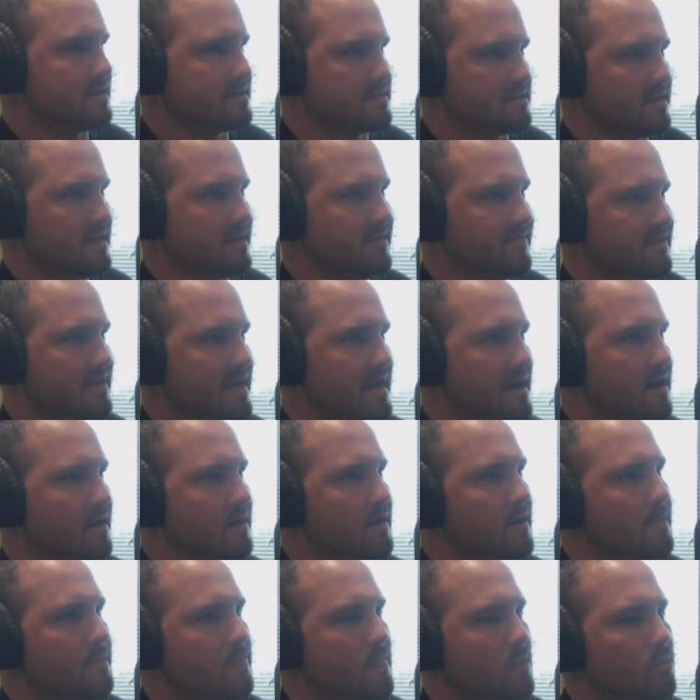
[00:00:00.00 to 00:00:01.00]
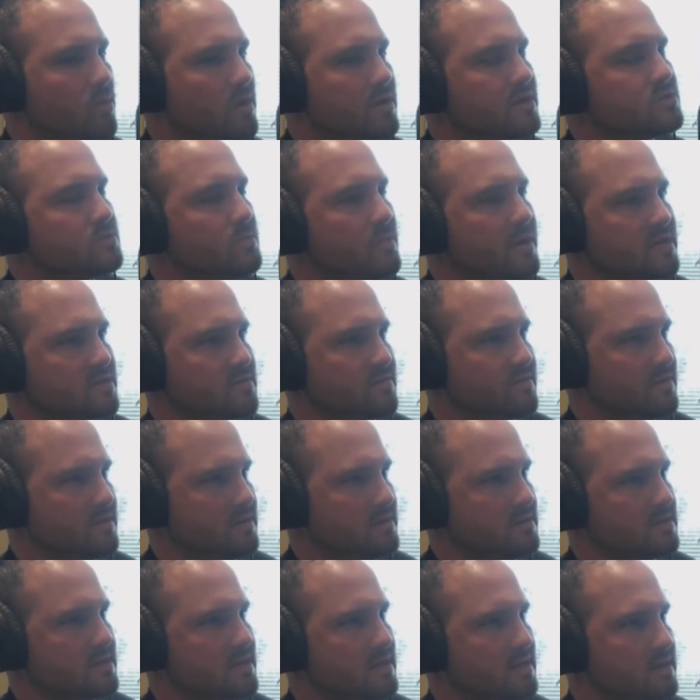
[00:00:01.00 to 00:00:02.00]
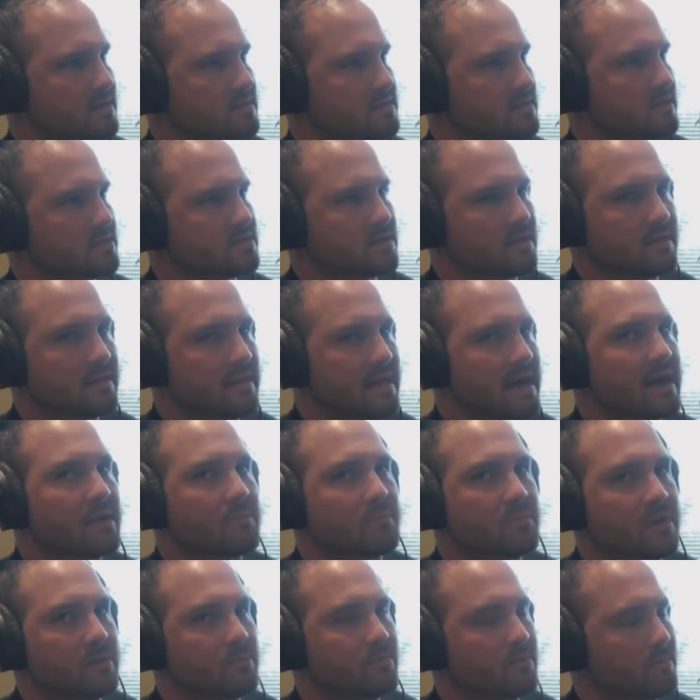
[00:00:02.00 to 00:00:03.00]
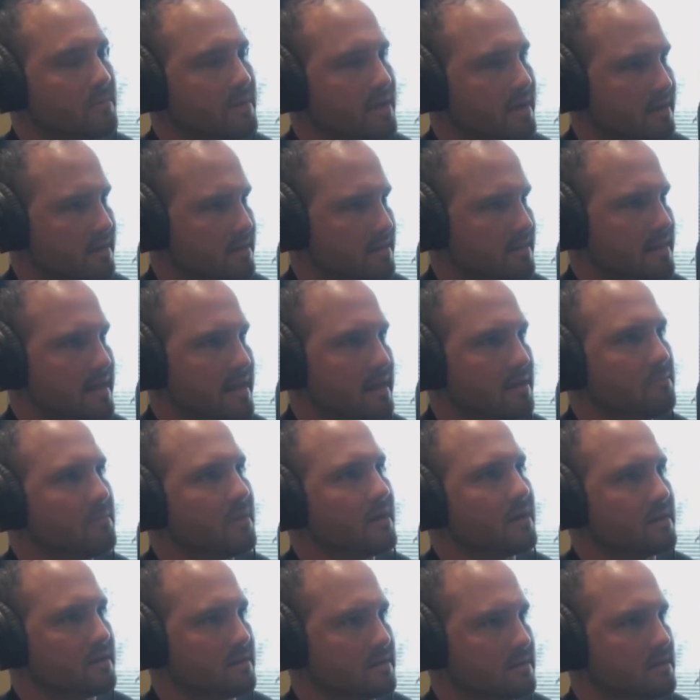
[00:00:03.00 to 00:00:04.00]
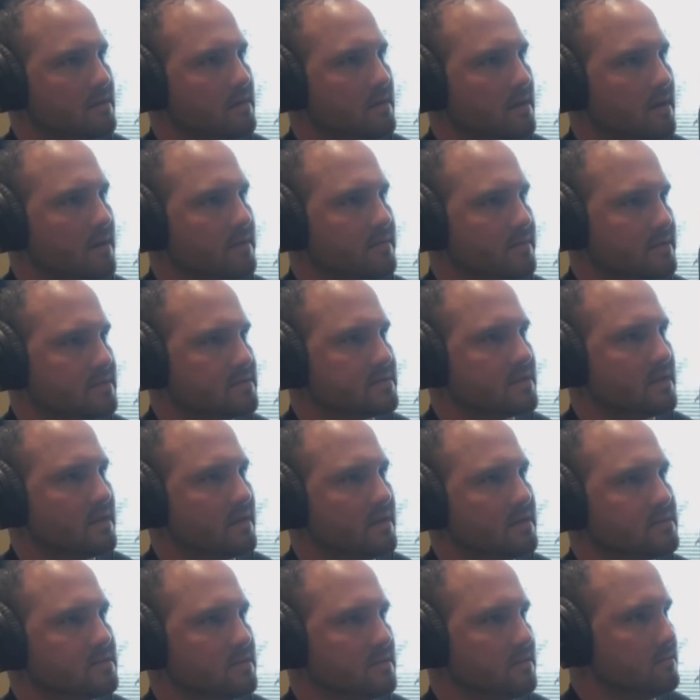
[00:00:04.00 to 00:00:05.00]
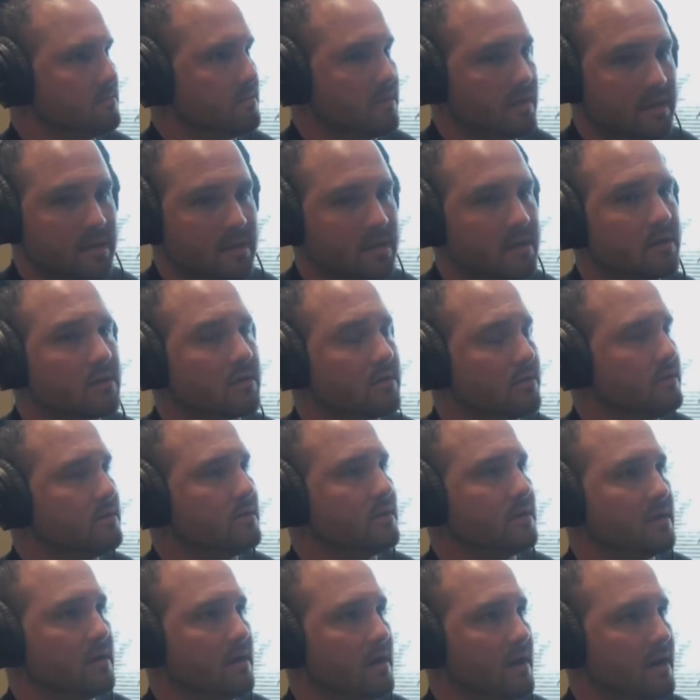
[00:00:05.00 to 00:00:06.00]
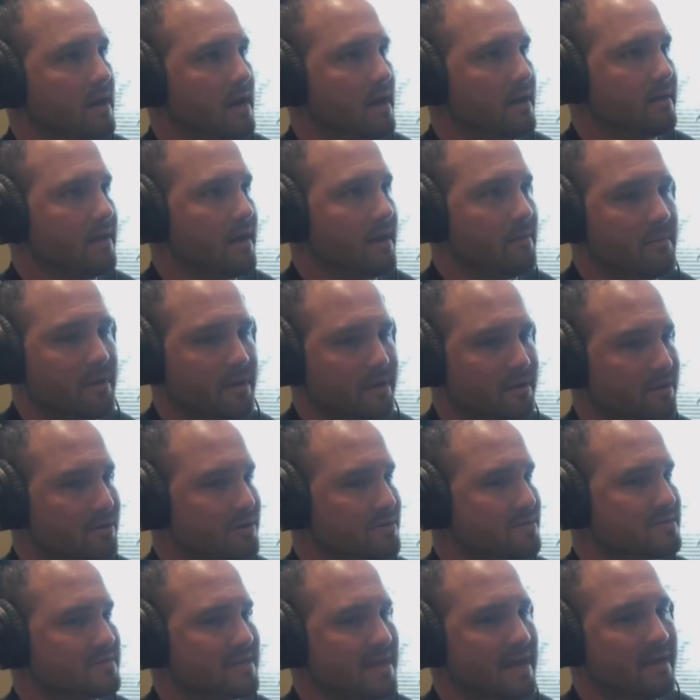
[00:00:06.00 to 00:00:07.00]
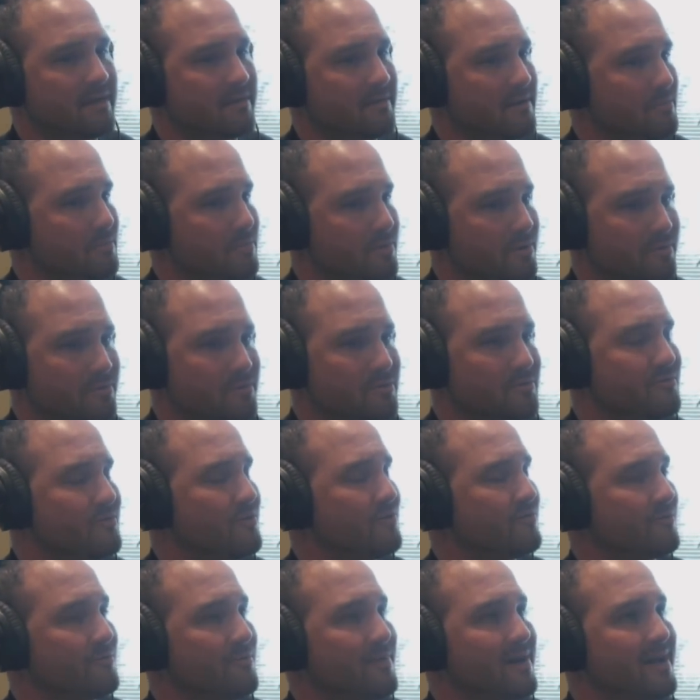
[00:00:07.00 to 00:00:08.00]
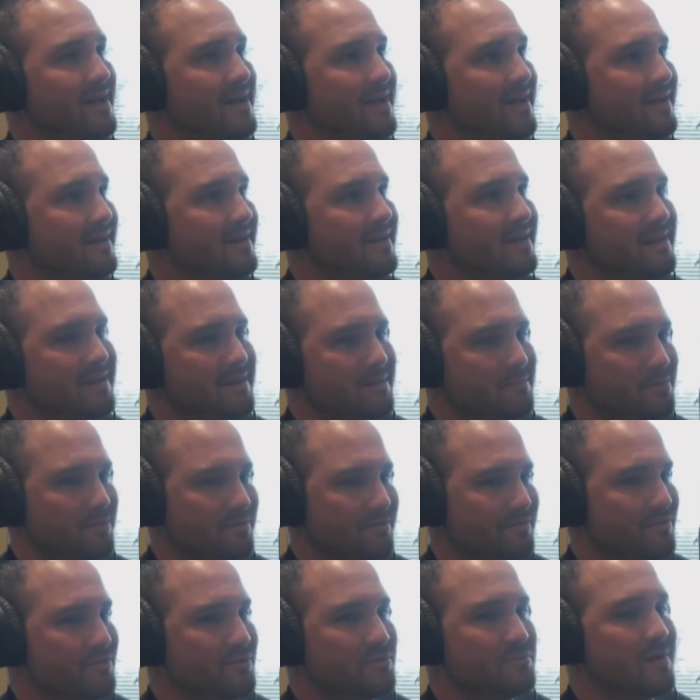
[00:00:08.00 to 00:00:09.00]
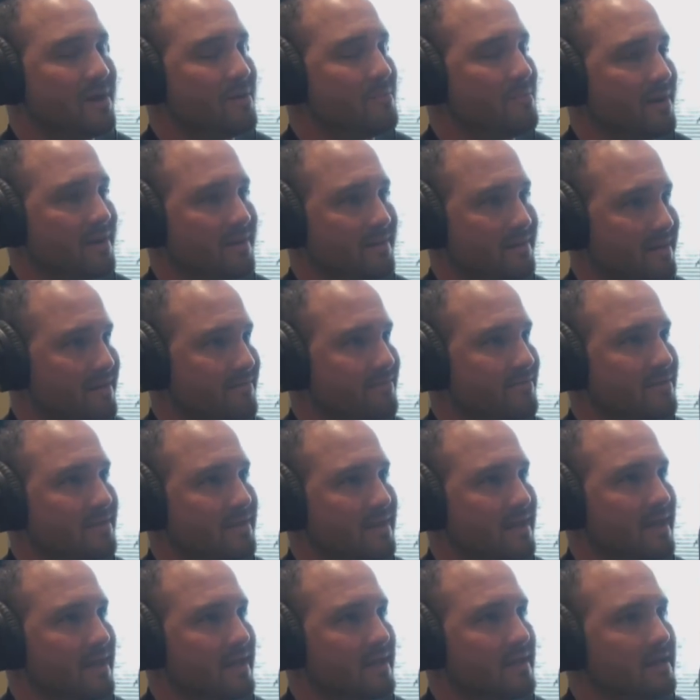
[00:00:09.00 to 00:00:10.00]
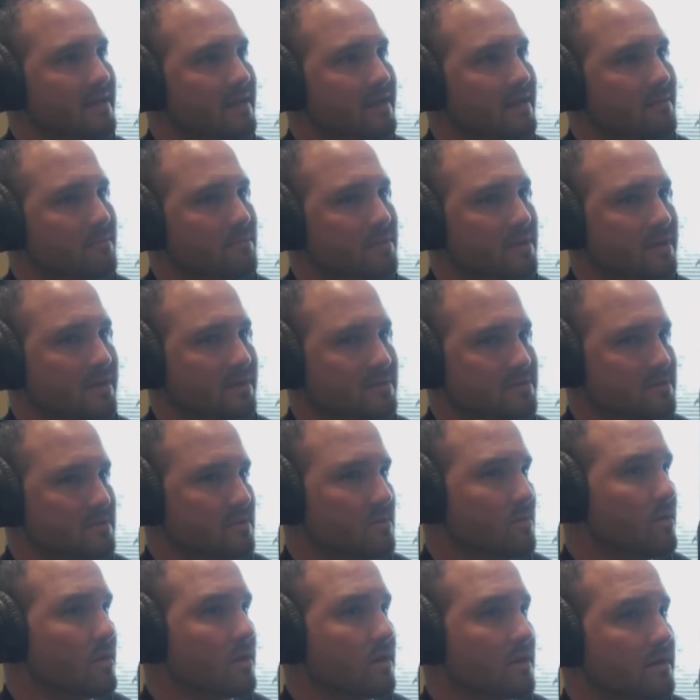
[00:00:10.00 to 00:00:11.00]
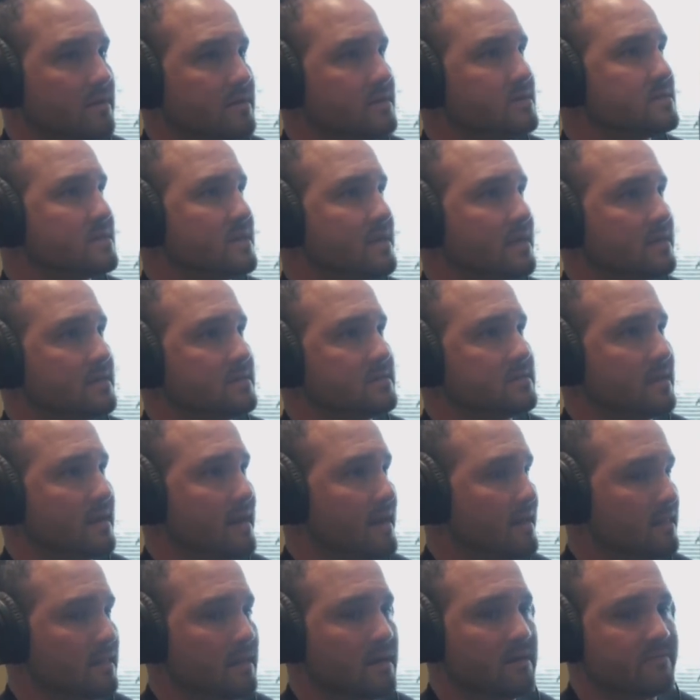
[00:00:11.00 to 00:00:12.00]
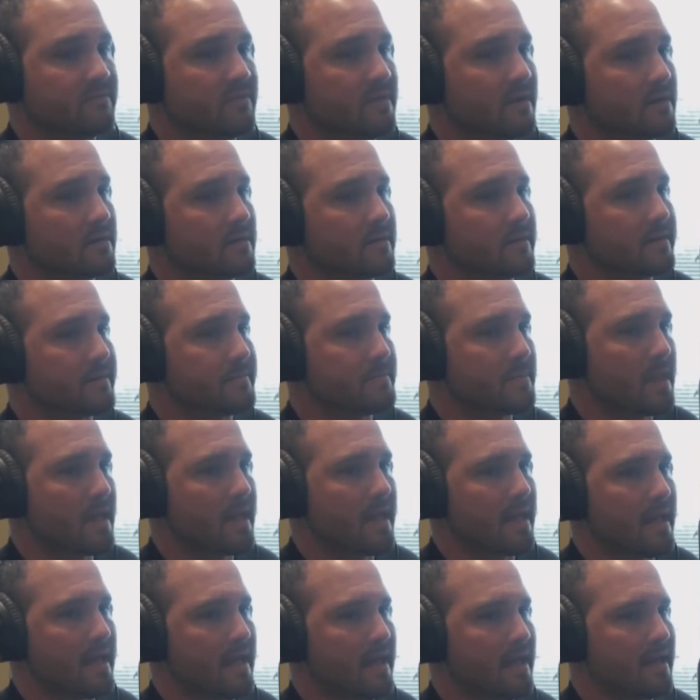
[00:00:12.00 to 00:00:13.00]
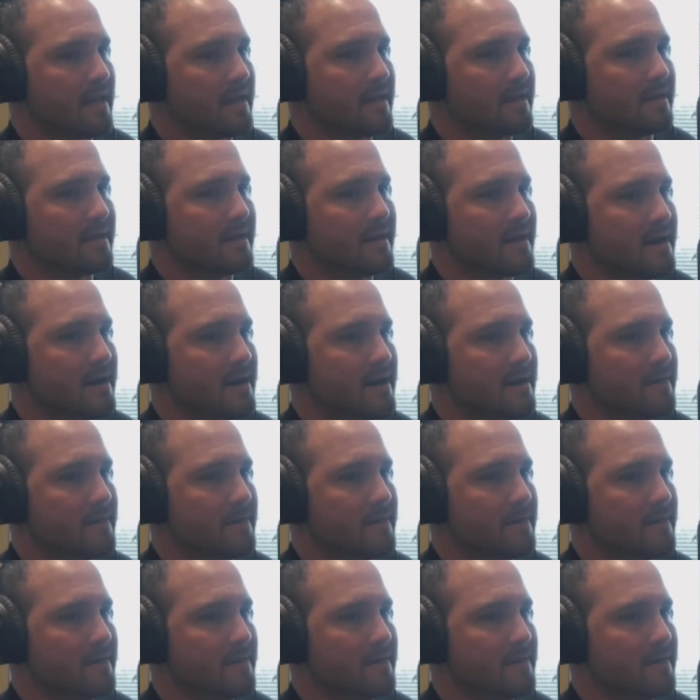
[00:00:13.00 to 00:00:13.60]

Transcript: gets left out. What is best for these kids? There's a lot of people making a lot of money on these kids, me included. I make a good salary. I put a roof over my head, put food in my belly every day because of the work of these kids that I love dearly. And